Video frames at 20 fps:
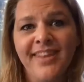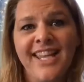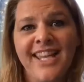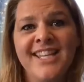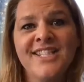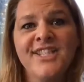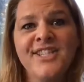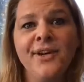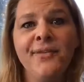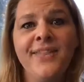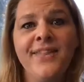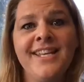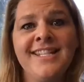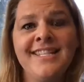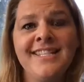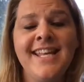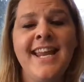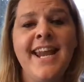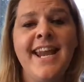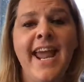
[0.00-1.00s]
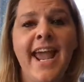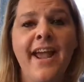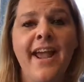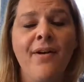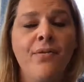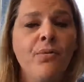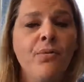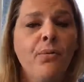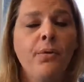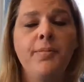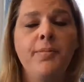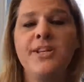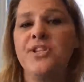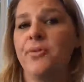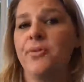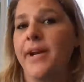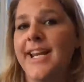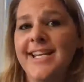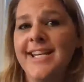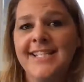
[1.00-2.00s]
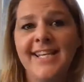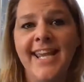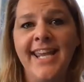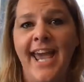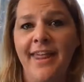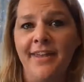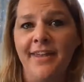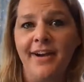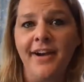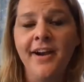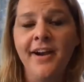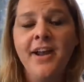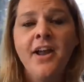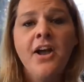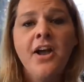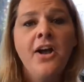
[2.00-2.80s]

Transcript: And so this Sunday, we'll be joining together